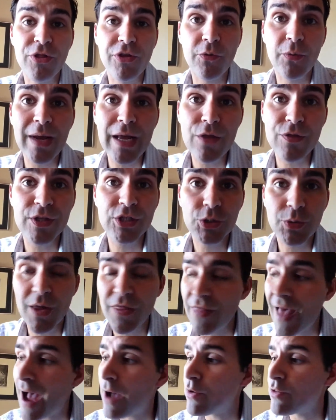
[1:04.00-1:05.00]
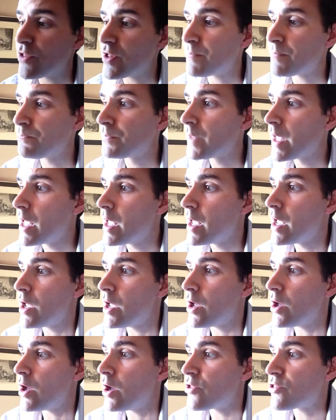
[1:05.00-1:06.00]
squeeze into a thousand
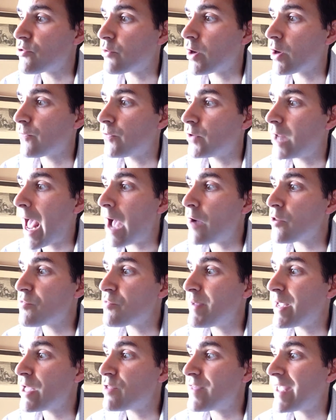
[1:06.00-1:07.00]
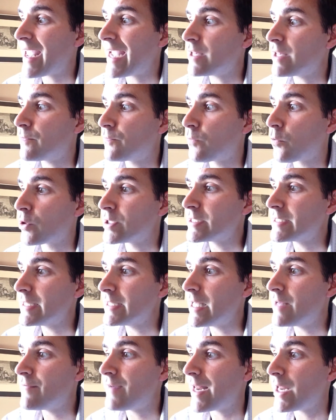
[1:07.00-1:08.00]
uh, square foot house because they can't afford to
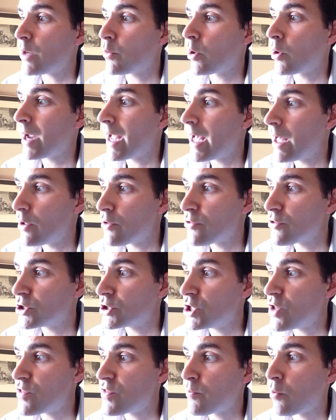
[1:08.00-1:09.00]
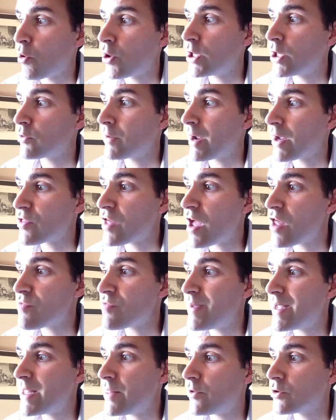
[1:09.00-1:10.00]
live anywhere else. She's supporting her ex
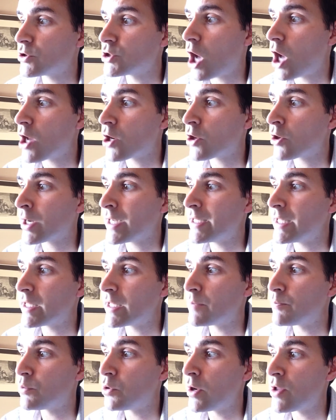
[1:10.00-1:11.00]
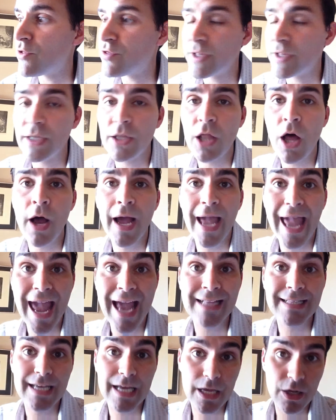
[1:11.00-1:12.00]
husband, their daughter, an unemployed son in law,
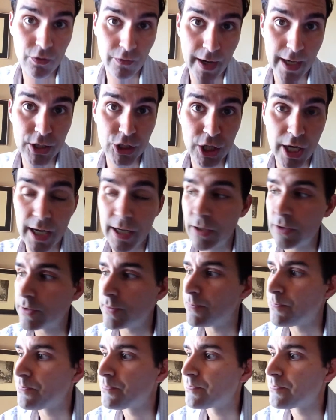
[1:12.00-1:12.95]
and a grandchild.